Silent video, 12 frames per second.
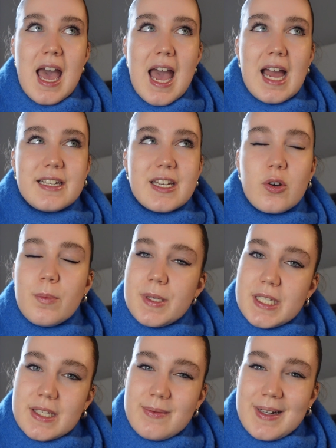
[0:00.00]
And it
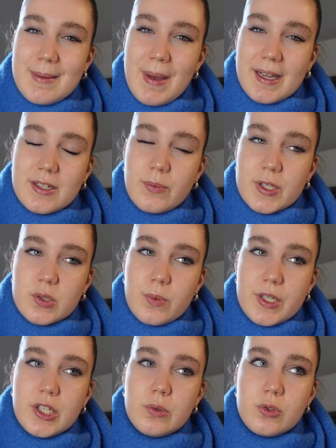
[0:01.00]
almost doesn't really matter which
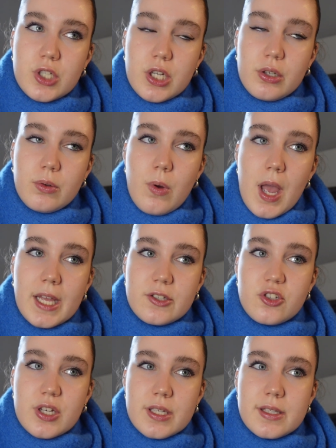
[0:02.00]
one you do,
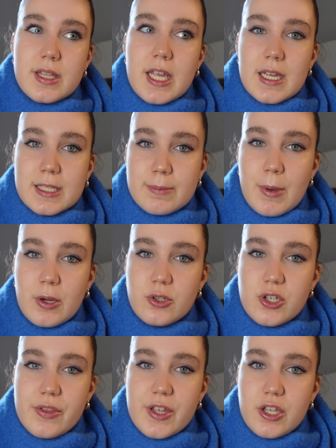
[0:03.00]
it's just the
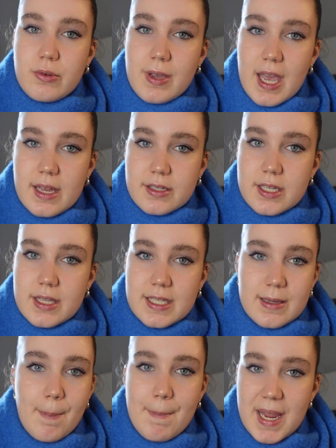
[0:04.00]
exposure that you get to
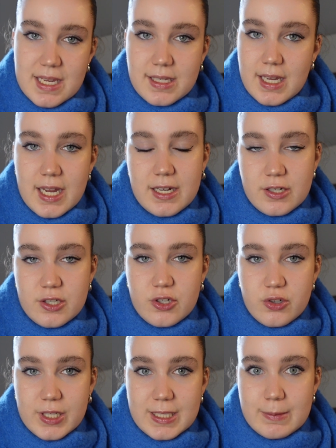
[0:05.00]
these amazing
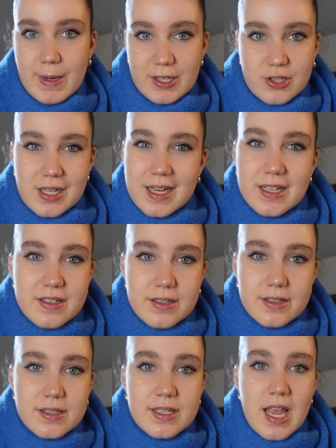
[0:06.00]
industry
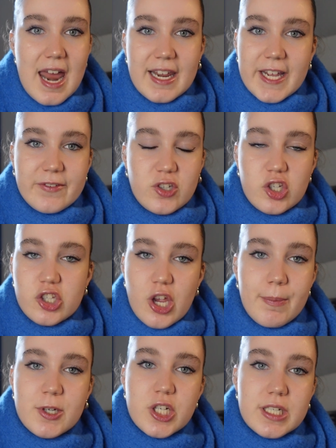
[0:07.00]
specialists. And it gives you
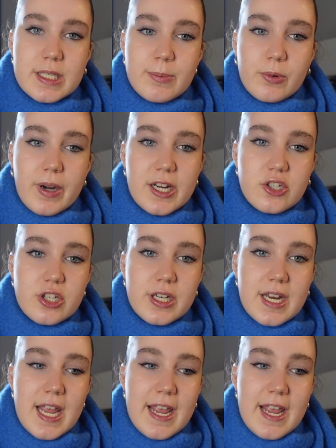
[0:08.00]
so much inspiration